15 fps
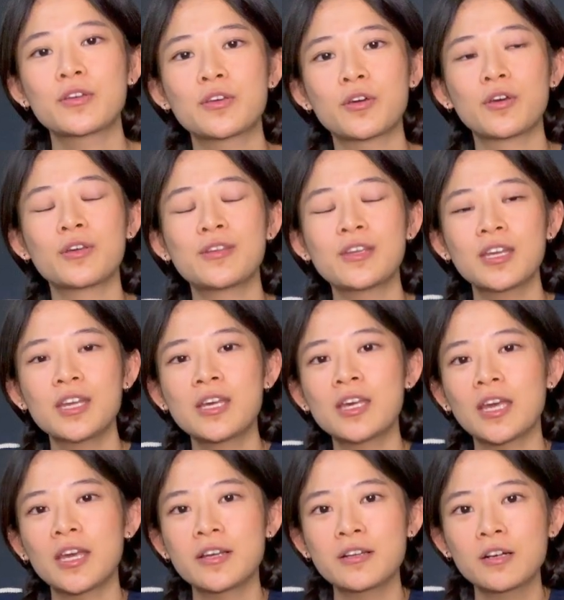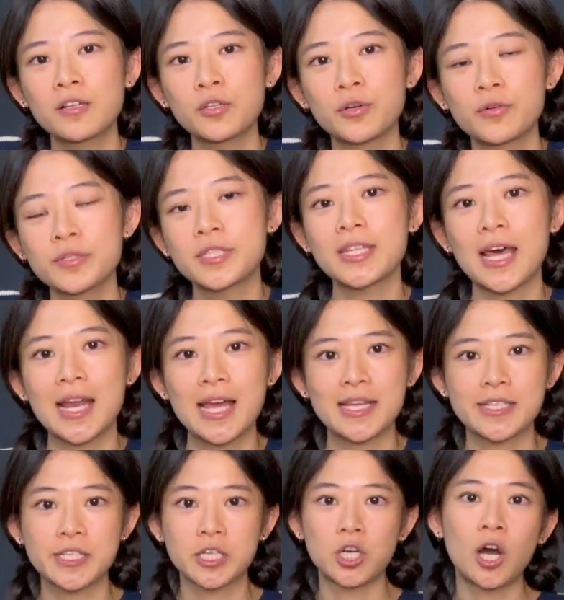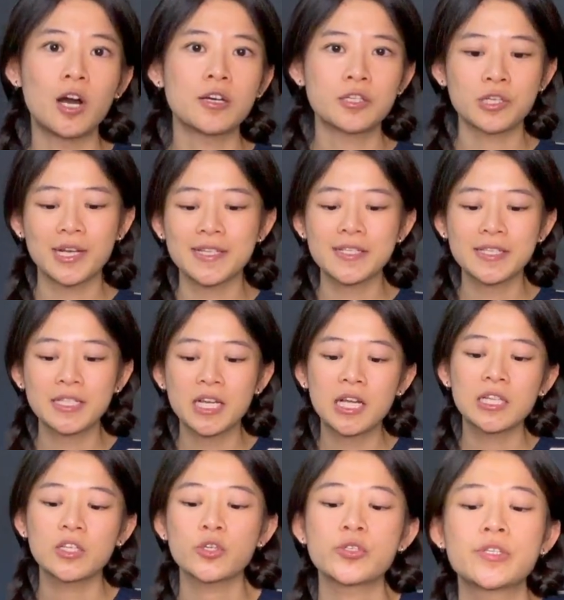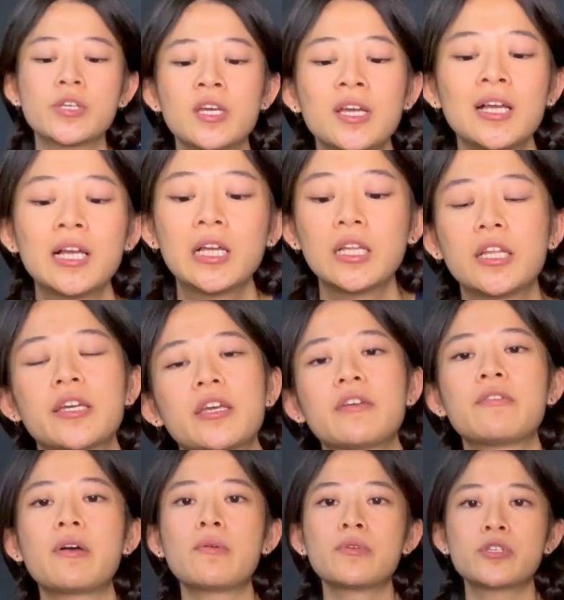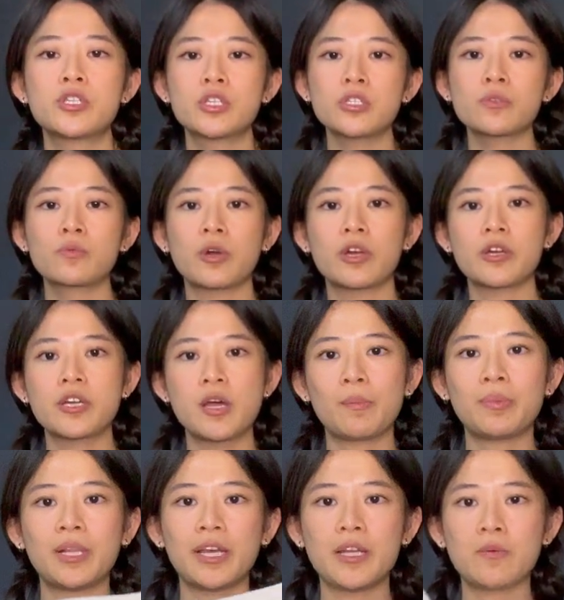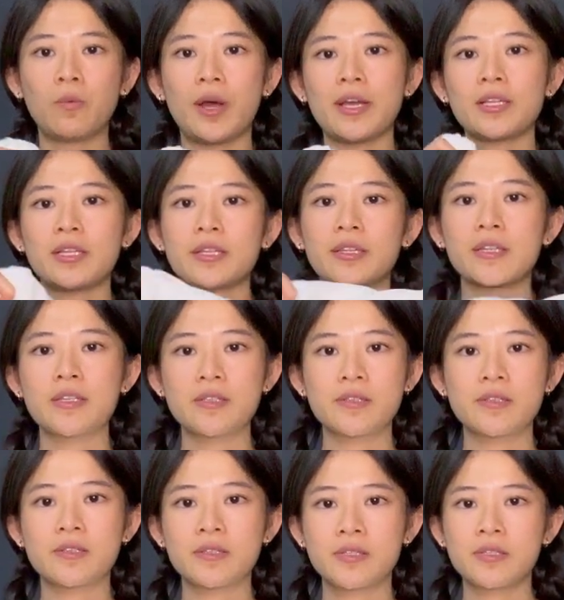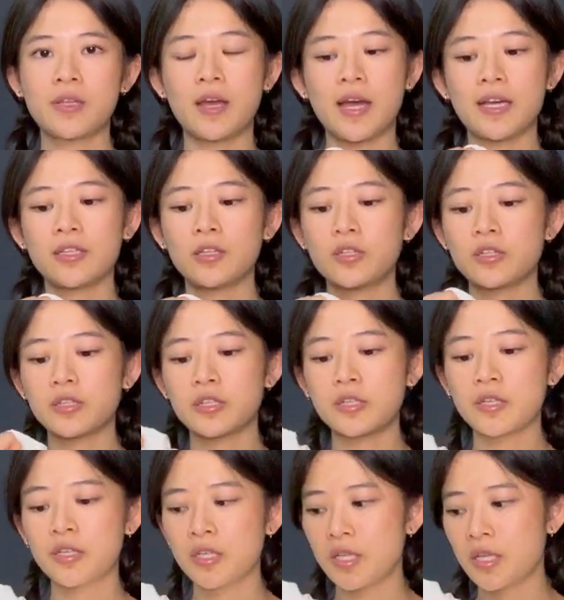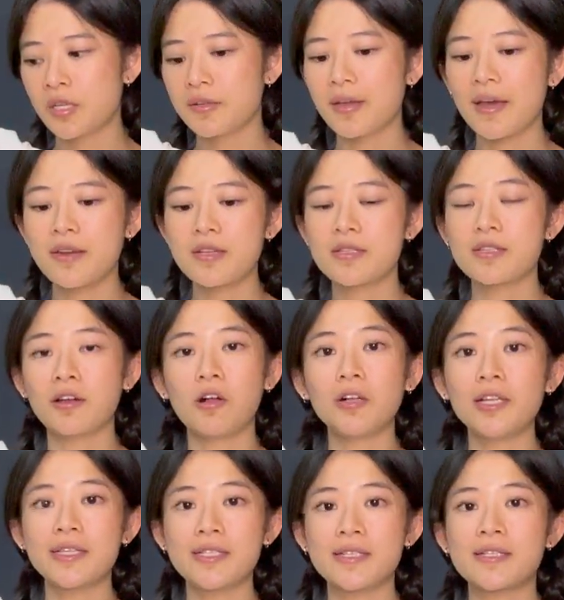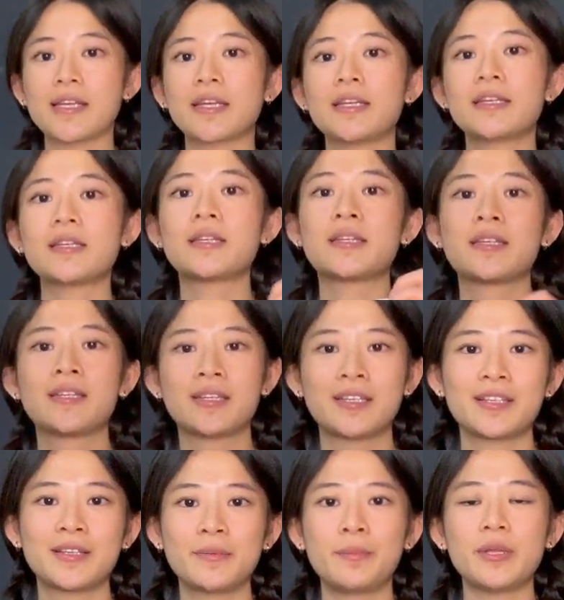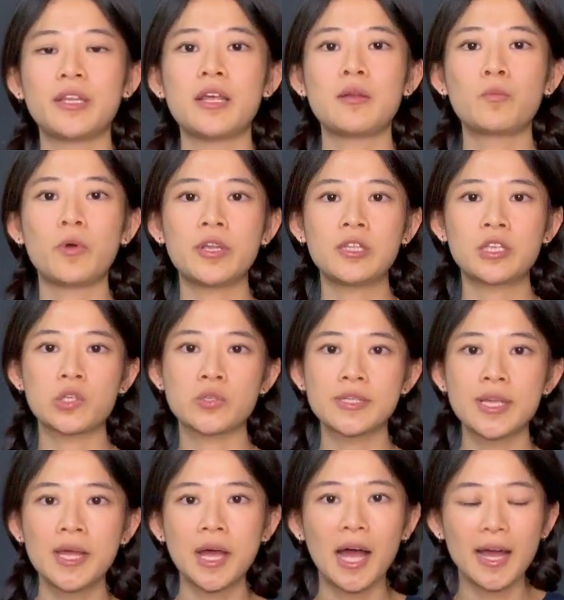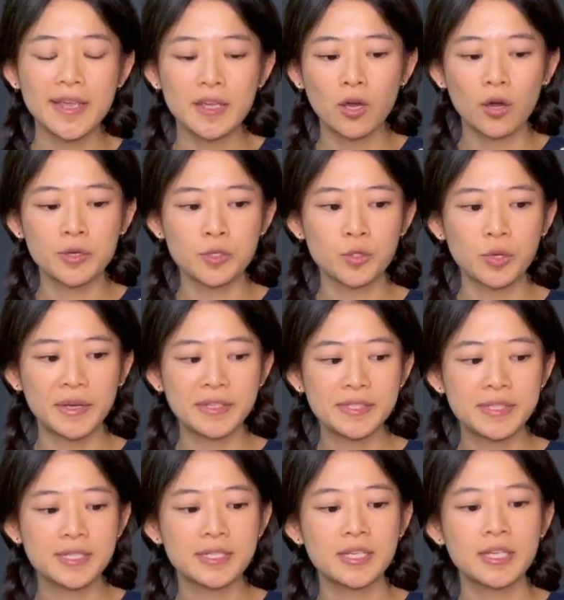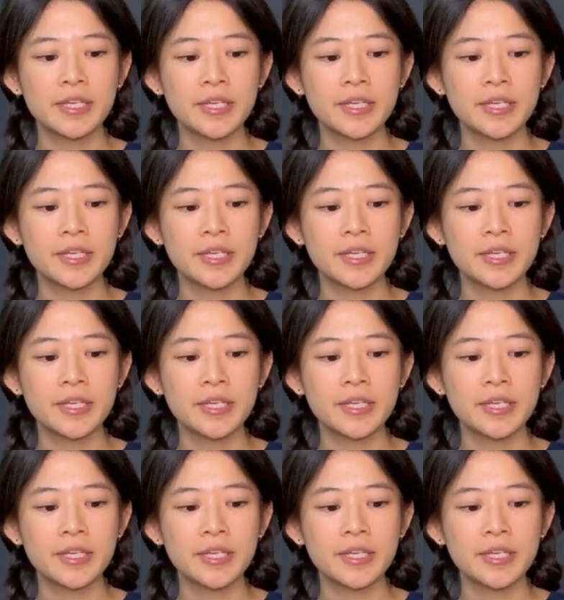good in clothes that has a contrast in colors. Like if I was just wearing a plain white like this, I look kind of dull and sick. But then when there's high contrast,